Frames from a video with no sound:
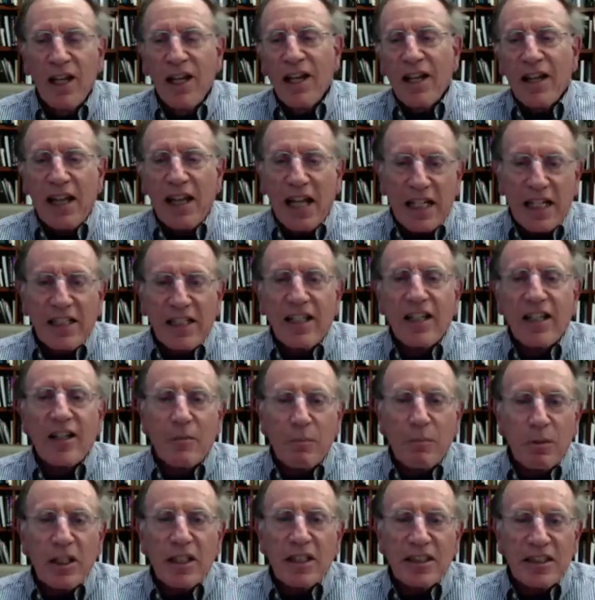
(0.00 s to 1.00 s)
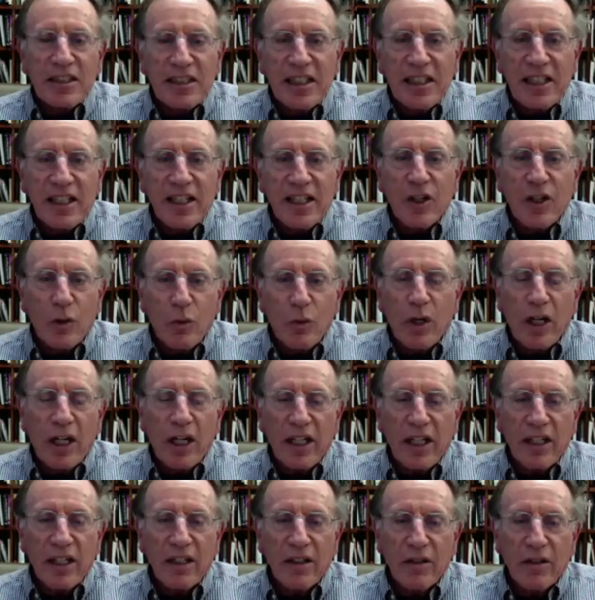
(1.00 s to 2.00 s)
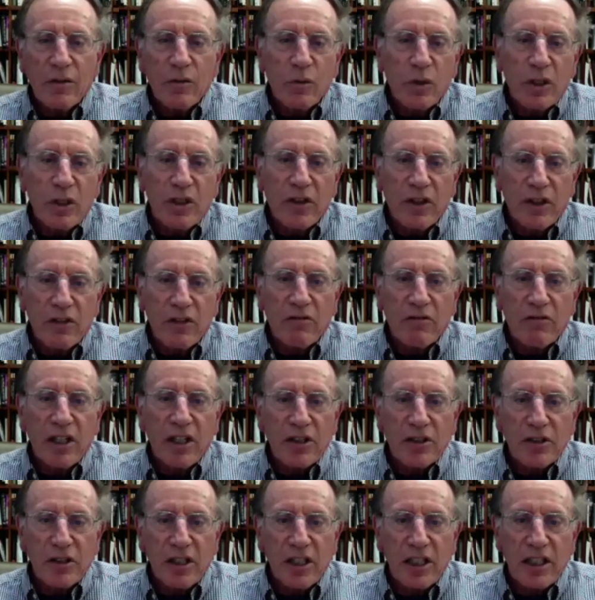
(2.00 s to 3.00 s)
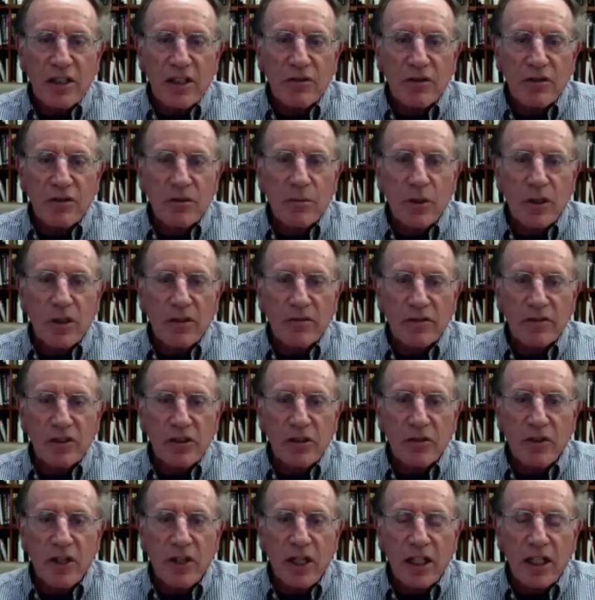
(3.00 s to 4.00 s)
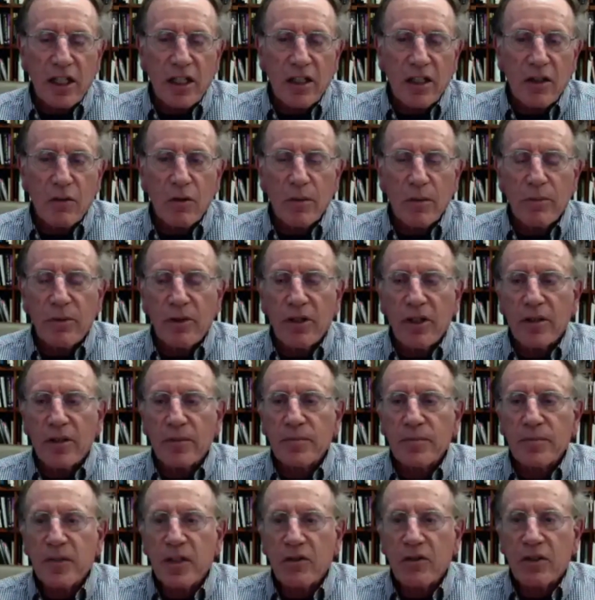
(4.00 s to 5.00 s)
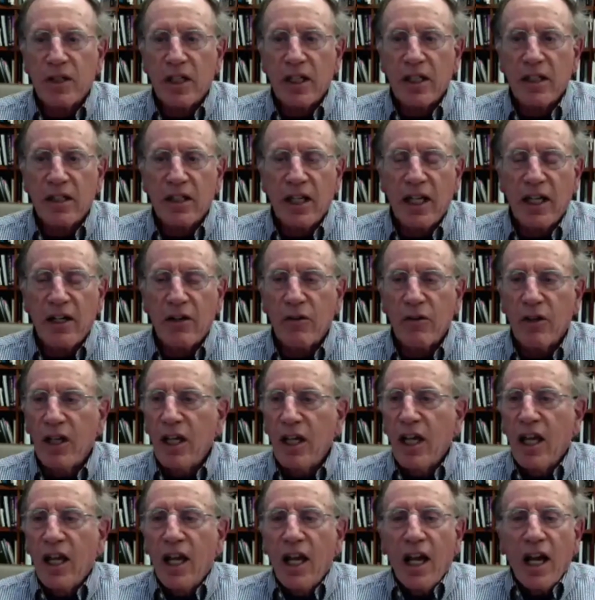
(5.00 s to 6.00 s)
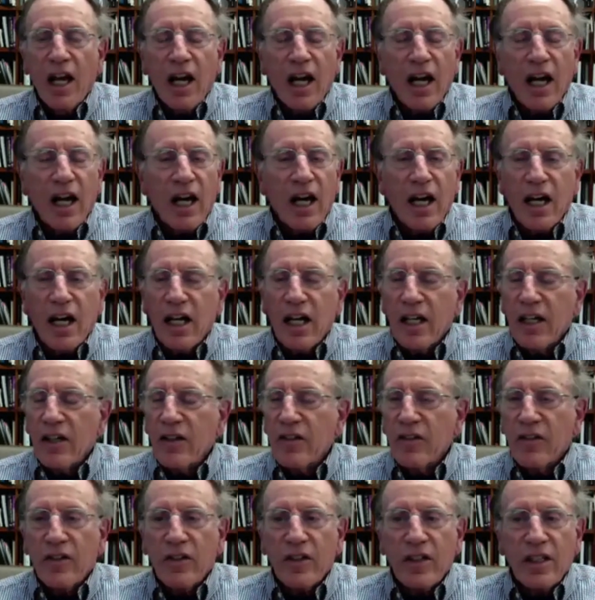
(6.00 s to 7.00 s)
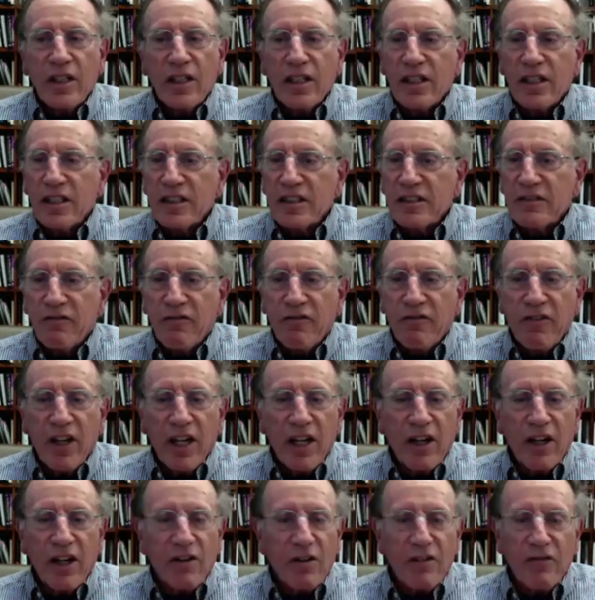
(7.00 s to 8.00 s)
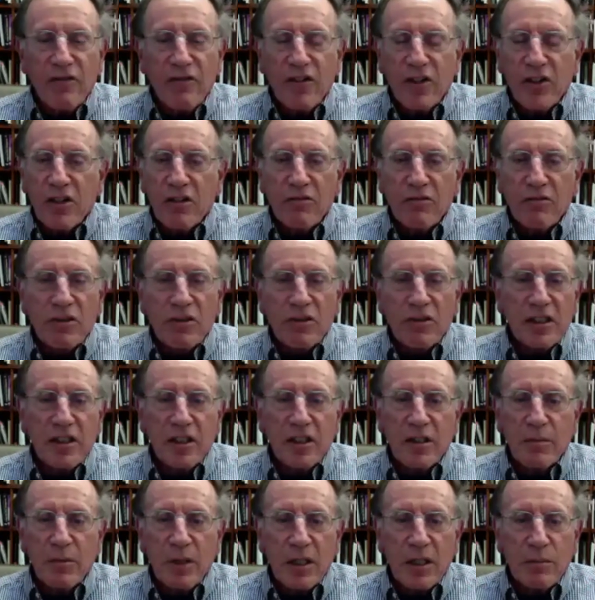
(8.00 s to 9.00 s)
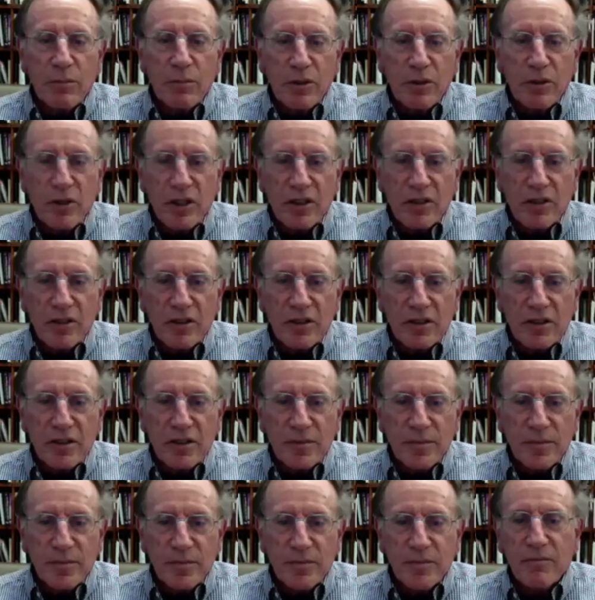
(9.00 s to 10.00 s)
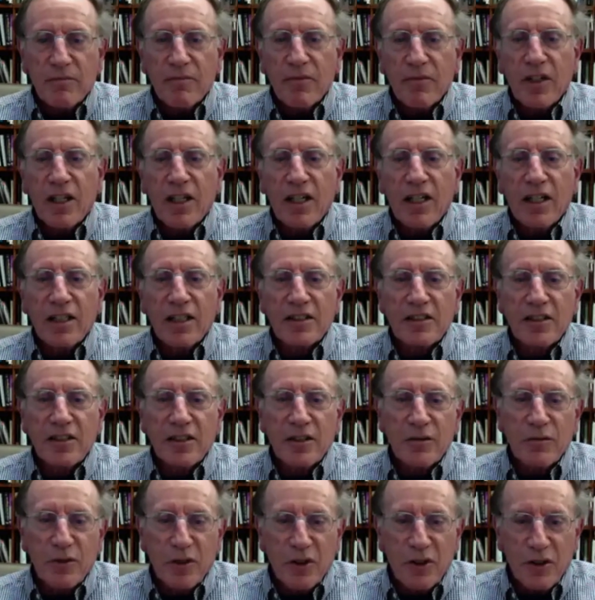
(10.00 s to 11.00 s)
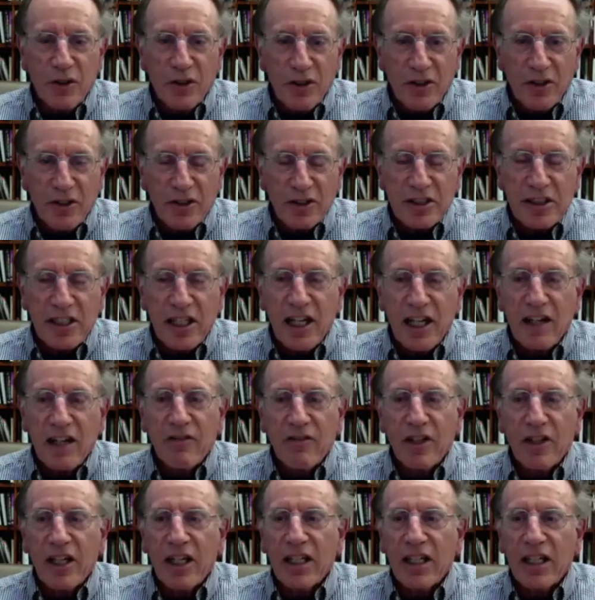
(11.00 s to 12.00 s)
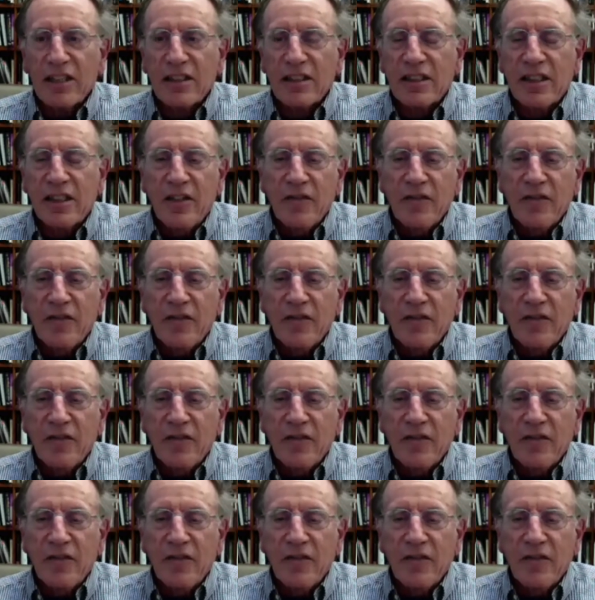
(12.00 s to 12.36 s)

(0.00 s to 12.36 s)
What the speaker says: That kind of blends in a way with the racial hatred motives, so that can go up there. Okay, now, it is very, very risky to make predictions. So with all those caveats,